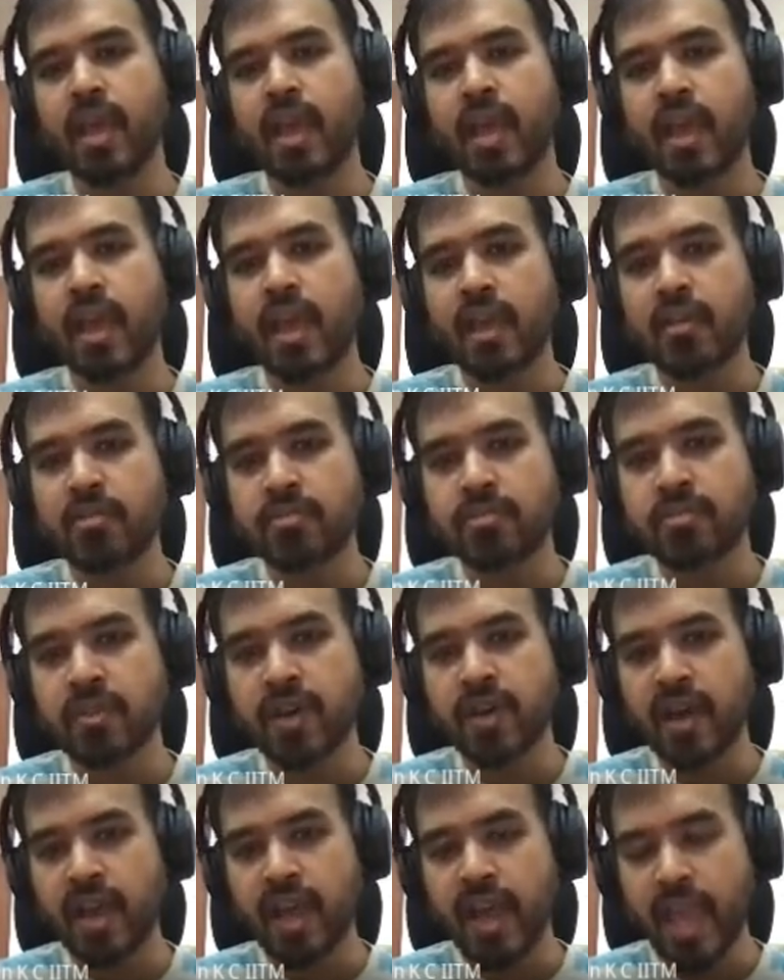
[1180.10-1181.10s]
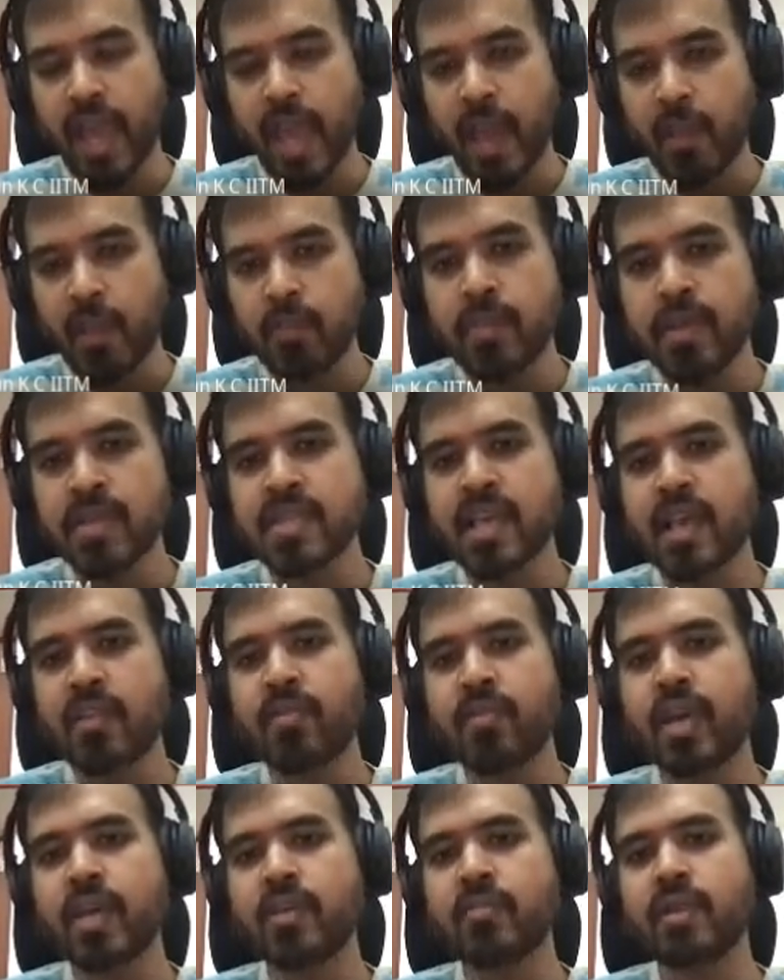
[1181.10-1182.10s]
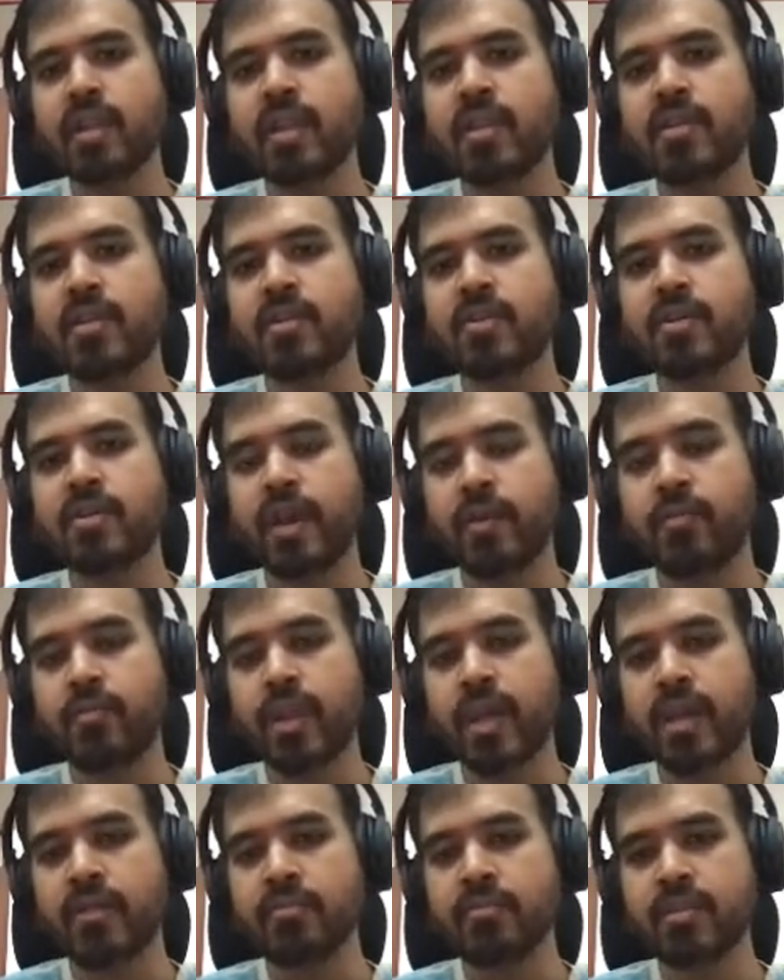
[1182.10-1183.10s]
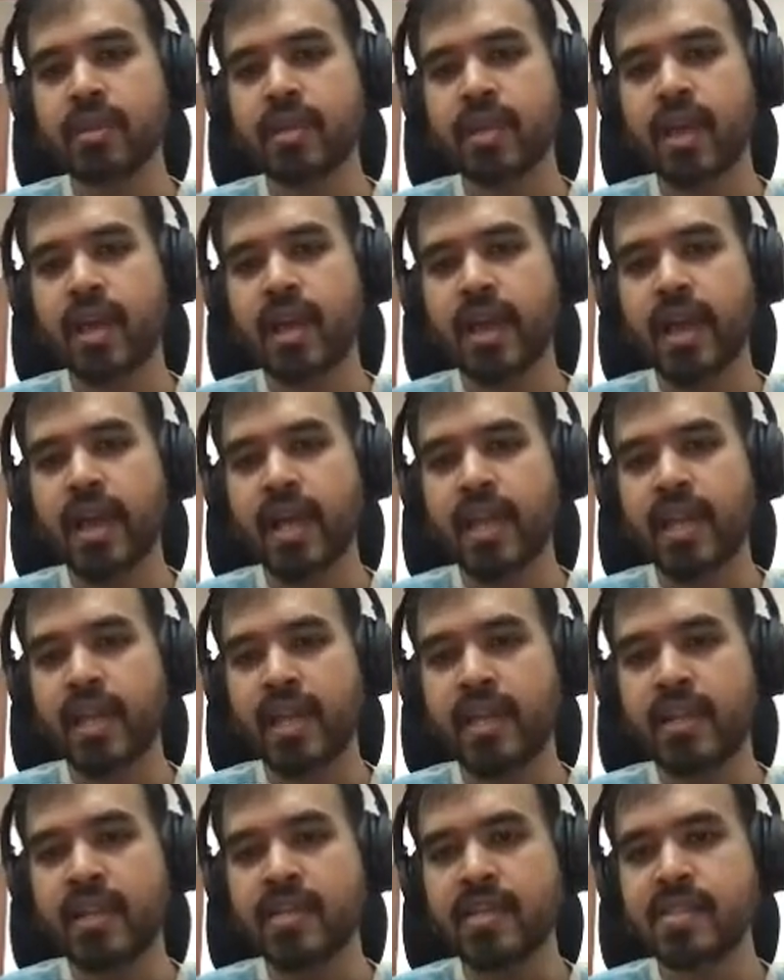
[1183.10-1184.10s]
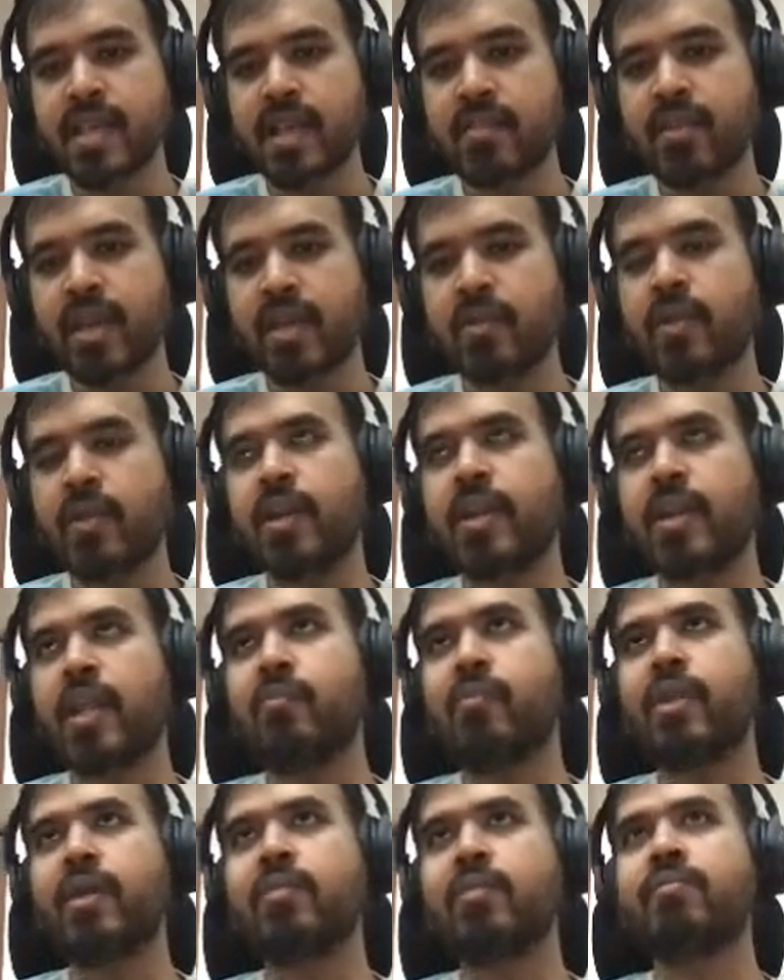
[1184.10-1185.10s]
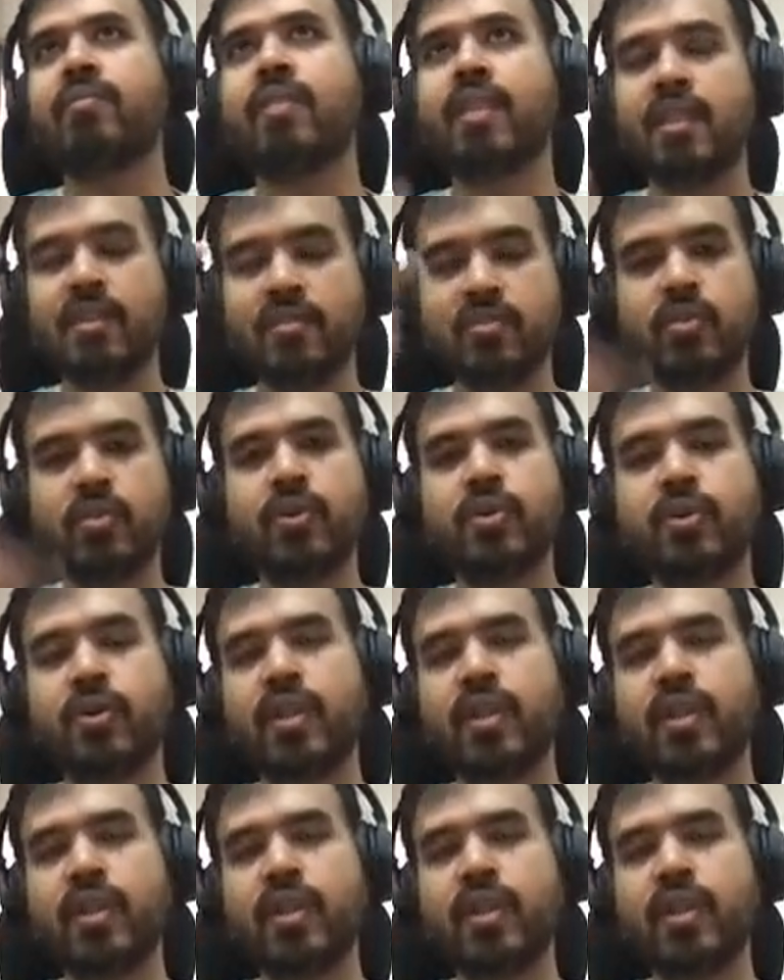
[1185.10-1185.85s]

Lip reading: if m is alpha equivalent to m prime and n is alpha equivalent to n prime. So you